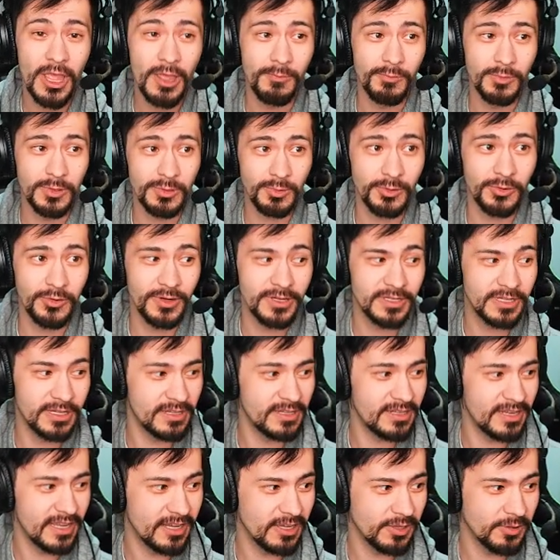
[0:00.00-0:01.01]
which we're going to
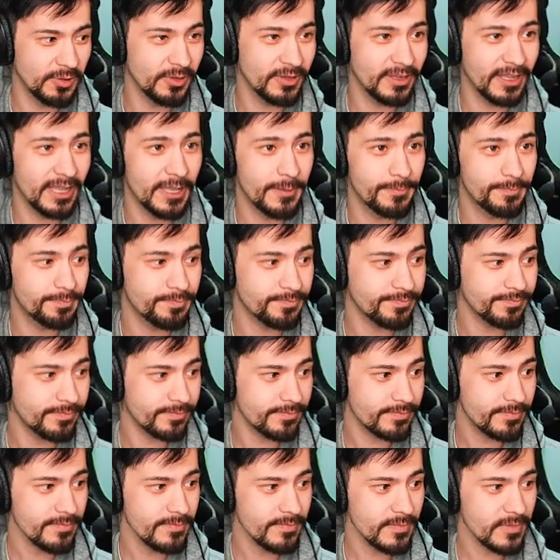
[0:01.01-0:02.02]
take a look at.
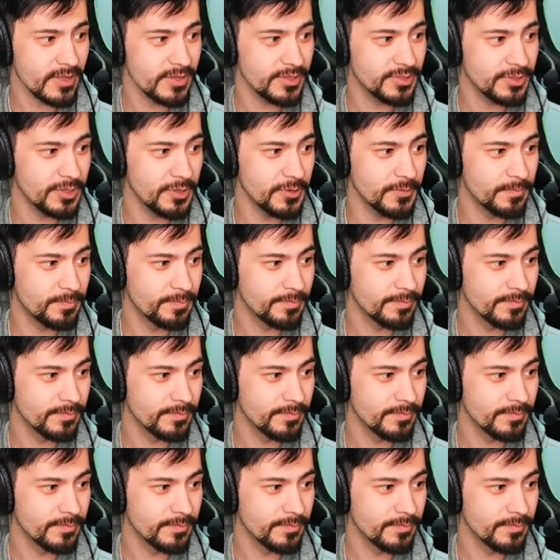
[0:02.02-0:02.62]
So